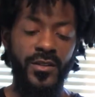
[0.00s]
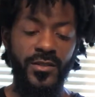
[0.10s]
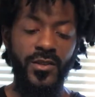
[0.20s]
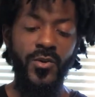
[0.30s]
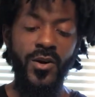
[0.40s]

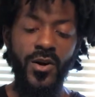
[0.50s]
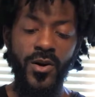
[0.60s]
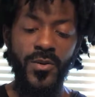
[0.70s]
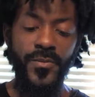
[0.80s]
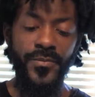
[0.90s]

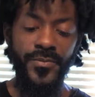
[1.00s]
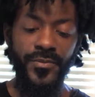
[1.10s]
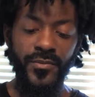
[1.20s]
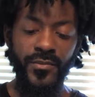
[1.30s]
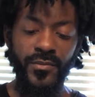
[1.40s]
So
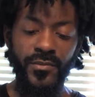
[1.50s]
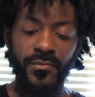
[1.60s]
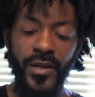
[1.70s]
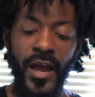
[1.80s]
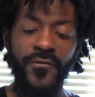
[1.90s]

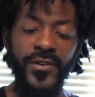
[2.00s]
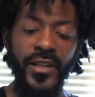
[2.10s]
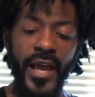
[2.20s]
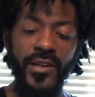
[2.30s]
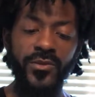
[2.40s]
but I feel
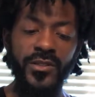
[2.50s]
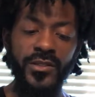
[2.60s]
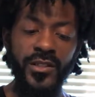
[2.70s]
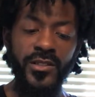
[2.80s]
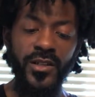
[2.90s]
like
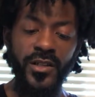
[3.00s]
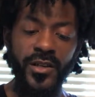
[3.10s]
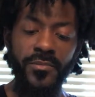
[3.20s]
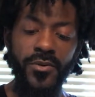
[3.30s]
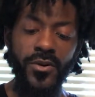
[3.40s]
this is a
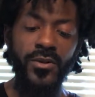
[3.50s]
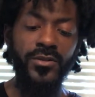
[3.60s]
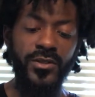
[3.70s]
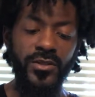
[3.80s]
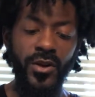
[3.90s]
good
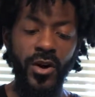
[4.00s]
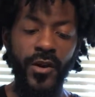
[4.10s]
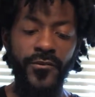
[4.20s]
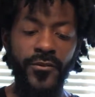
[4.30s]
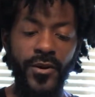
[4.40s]
book to
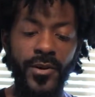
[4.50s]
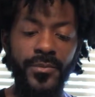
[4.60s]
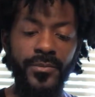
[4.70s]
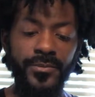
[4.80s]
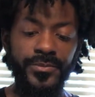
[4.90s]
start from.